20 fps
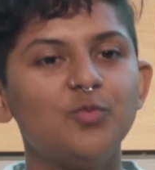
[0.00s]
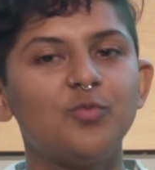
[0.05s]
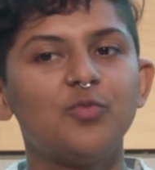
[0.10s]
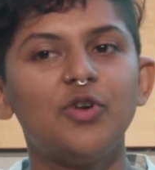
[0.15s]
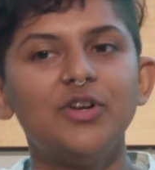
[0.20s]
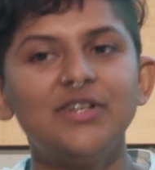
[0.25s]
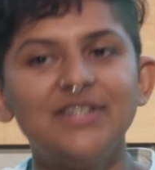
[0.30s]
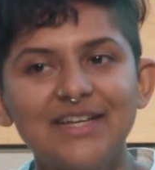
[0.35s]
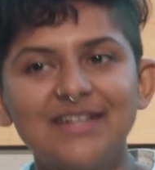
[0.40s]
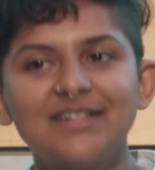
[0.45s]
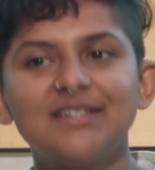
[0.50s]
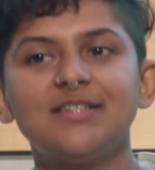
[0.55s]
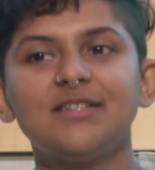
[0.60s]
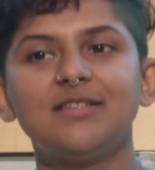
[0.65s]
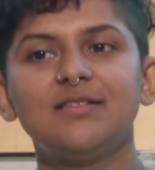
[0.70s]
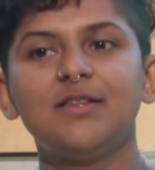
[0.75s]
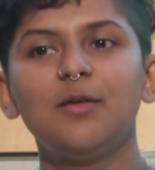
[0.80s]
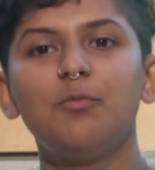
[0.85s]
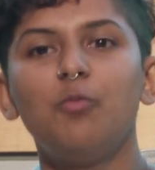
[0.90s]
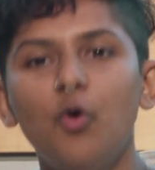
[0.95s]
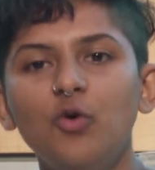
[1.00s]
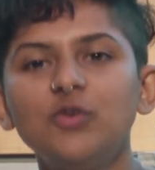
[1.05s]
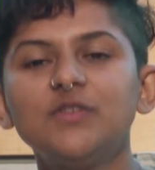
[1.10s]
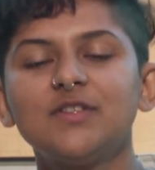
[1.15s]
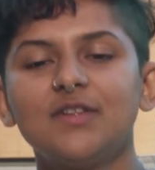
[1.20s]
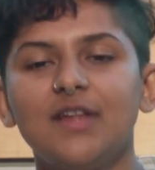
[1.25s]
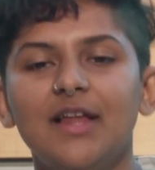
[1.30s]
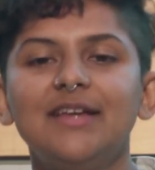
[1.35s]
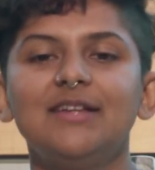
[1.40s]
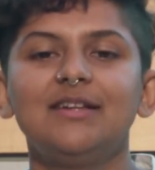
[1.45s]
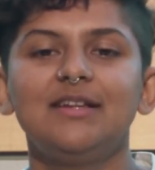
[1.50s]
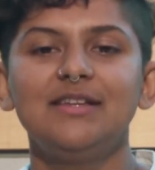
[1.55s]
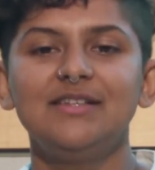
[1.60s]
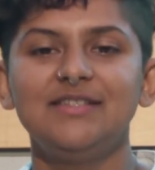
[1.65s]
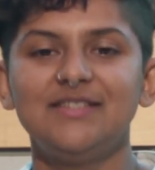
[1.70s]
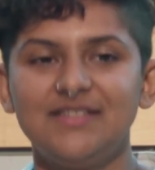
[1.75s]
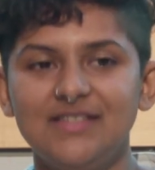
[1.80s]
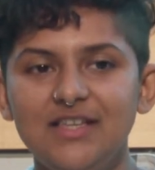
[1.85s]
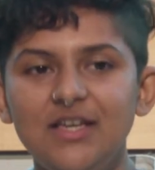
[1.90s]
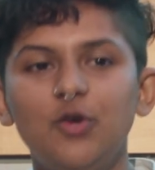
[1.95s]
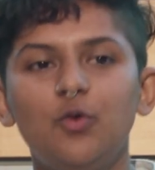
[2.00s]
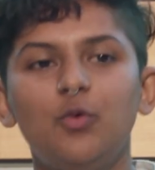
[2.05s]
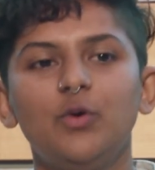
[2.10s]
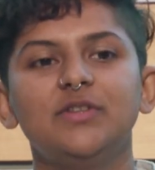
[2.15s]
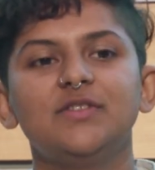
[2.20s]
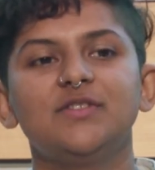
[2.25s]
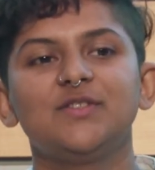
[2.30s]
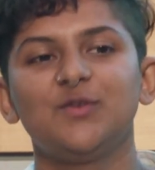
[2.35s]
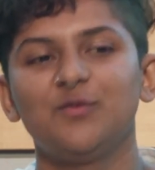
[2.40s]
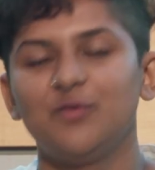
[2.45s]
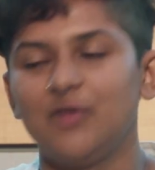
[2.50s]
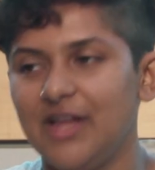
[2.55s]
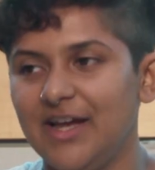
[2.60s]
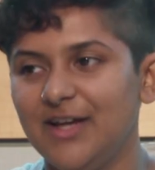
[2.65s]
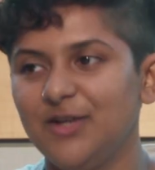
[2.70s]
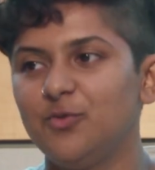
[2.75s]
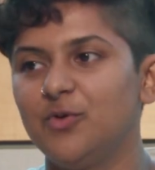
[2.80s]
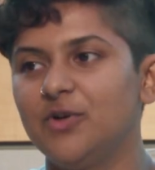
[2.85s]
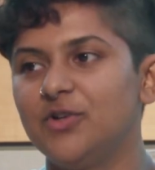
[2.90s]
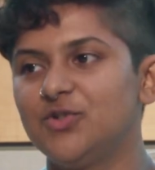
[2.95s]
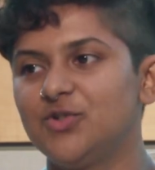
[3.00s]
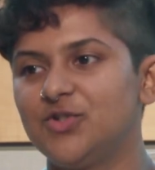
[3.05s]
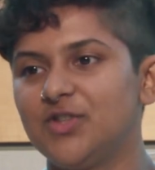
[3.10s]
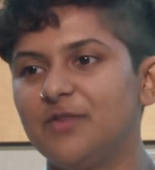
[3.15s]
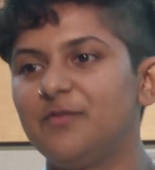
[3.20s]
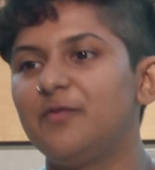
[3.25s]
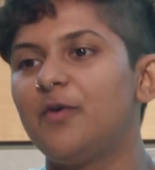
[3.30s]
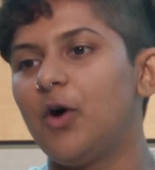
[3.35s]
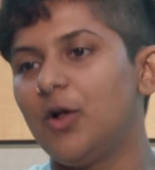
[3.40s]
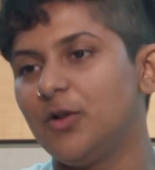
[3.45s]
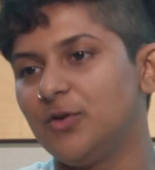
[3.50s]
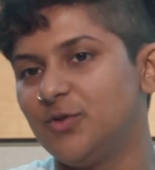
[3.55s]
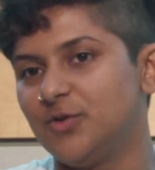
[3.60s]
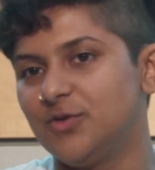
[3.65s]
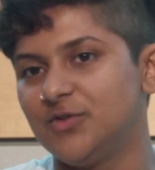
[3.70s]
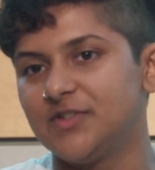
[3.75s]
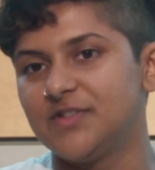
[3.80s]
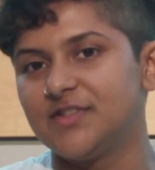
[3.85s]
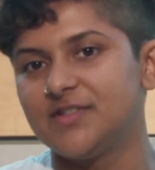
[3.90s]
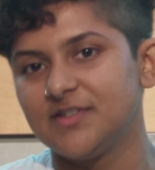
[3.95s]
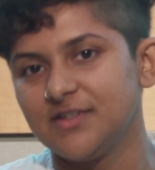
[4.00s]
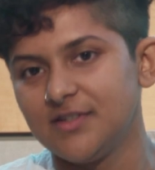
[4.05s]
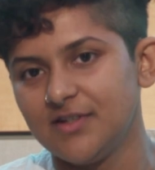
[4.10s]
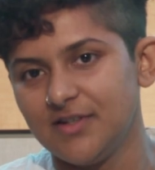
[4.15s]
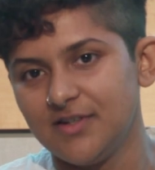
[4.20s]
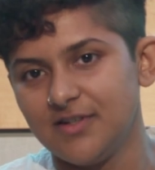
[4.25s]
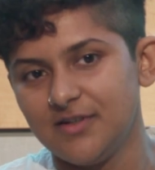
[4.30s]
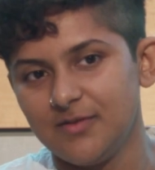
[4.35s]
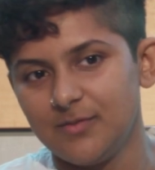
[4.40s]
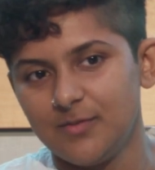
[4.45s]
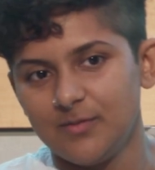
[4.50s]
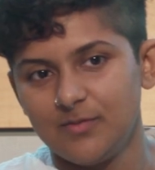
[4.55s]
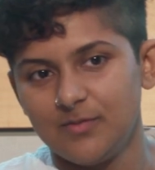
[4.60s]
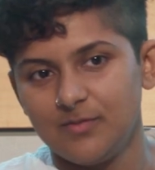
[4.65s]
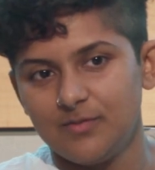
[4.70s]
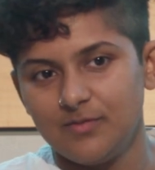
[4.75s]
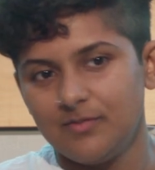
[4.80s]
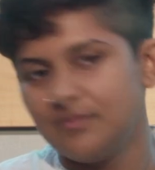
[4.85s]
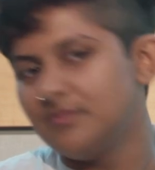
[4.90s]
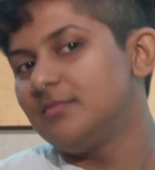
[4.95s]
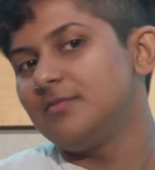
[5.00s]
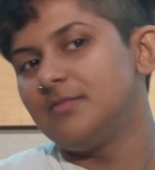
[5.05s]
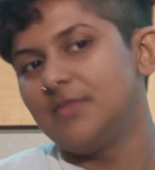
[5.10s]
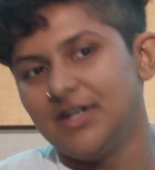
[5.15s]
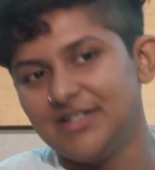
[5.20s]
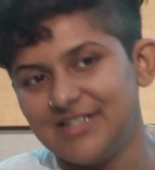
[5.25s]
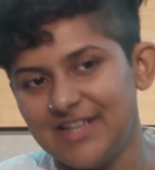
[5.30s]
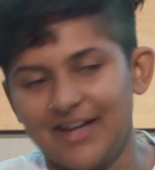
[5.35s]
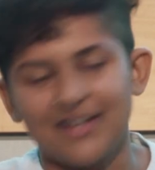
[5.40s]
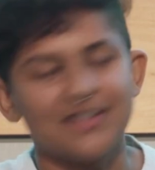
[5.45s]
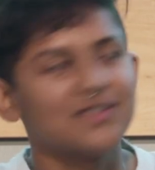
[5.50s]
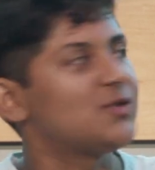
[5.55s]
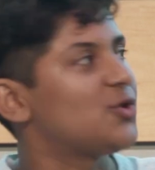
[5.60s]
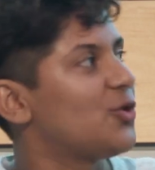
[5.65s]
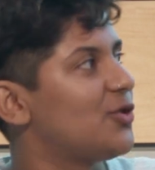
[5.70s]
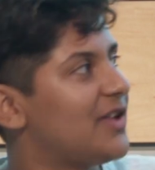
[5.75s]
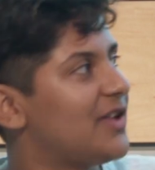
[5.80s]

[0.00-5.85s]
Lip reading: predict the most likely sequence of language that follows a text or